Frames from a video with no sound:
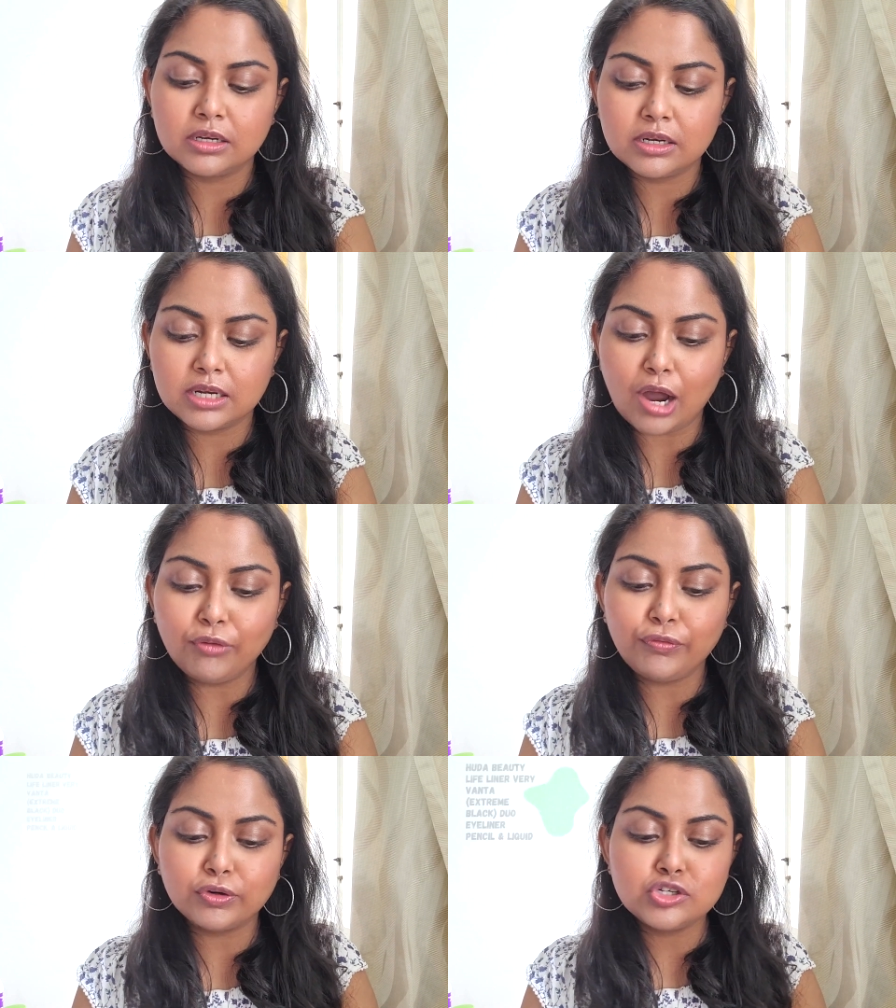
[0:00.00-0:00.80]
Now
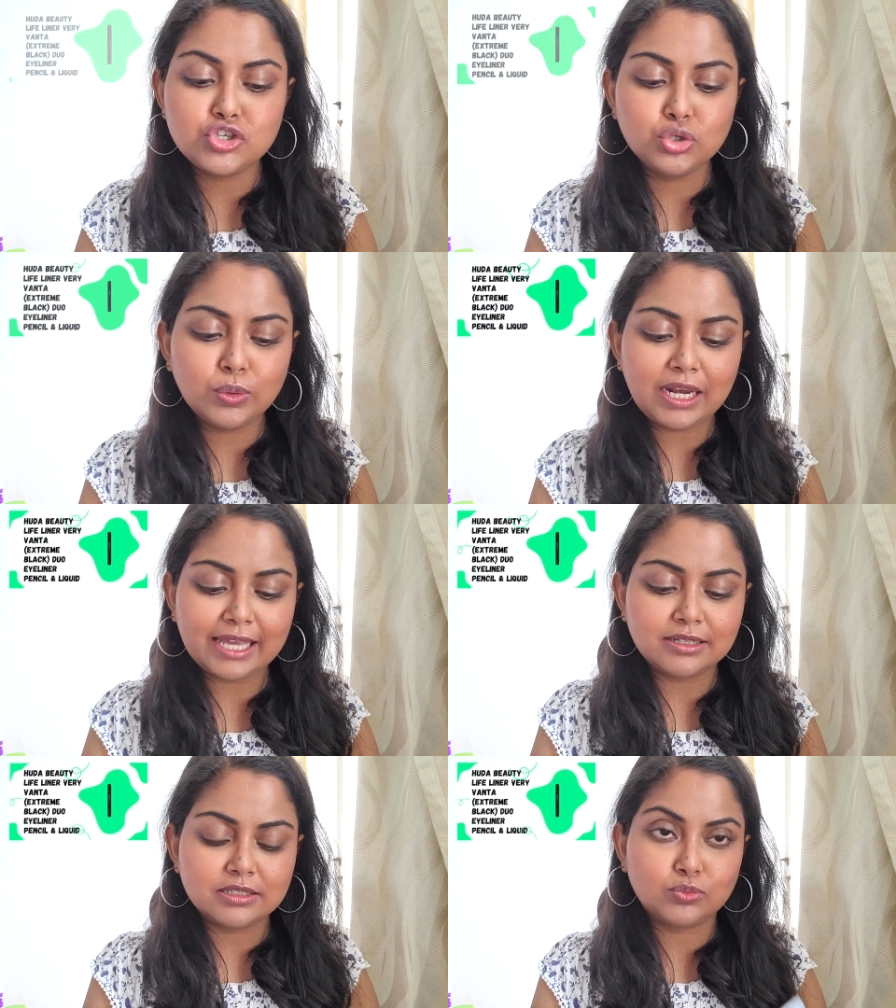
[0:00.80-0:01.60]
for a
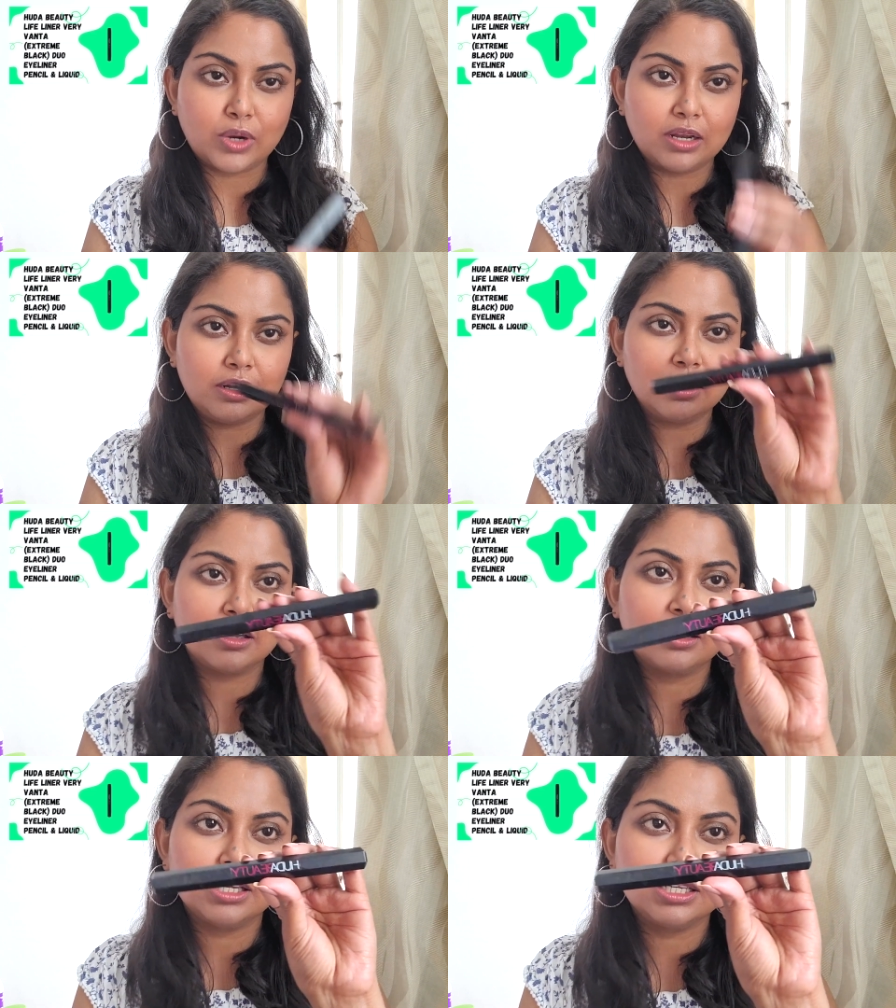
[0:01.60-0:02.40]
dual-ended one,
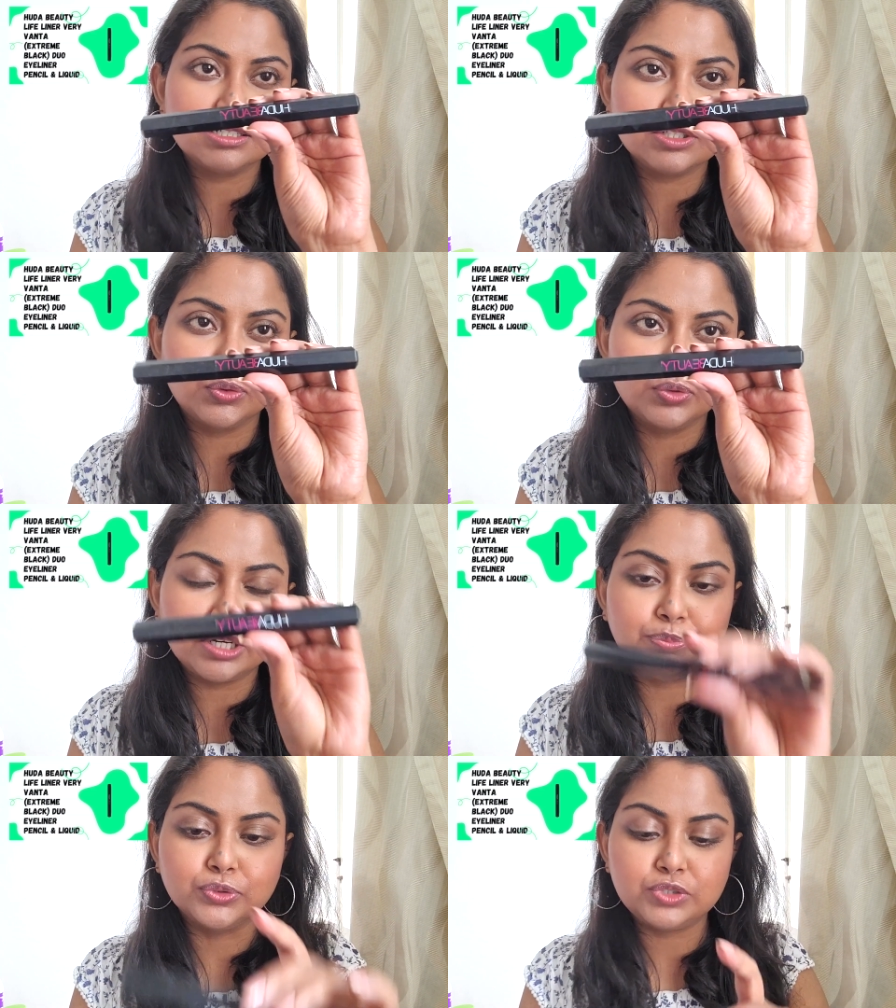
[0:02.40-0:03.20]
here's the
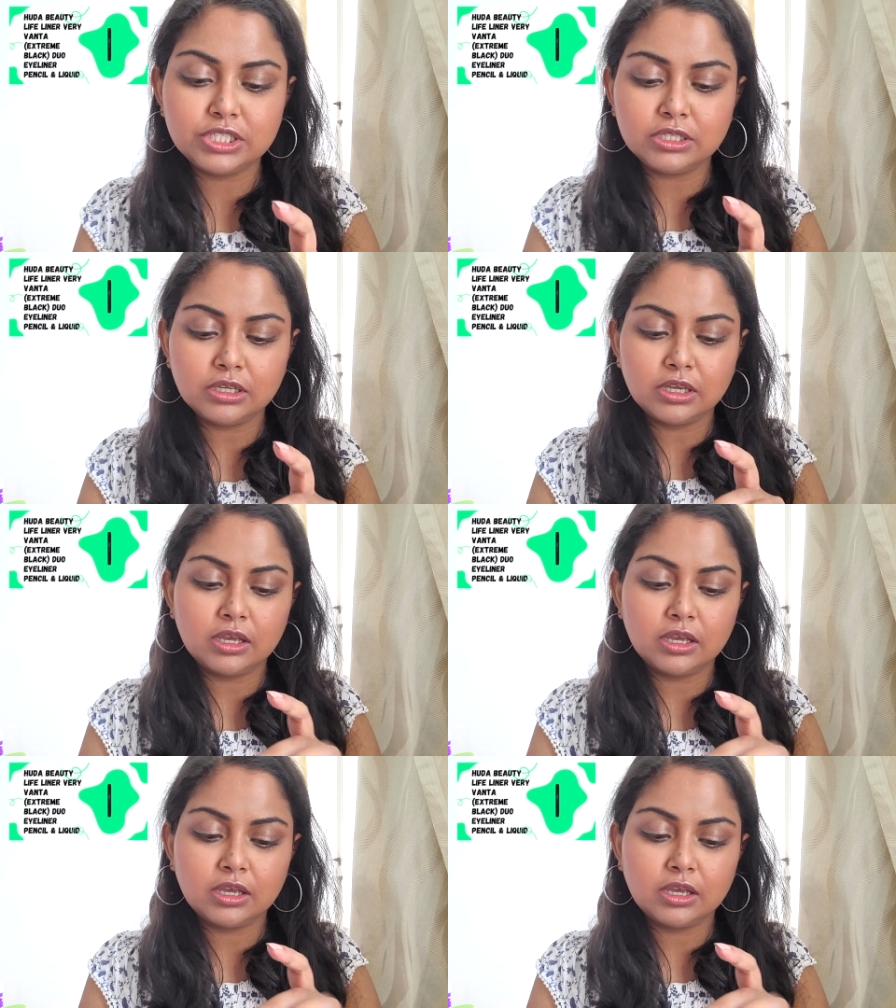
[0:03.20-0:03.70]
Huda Beauty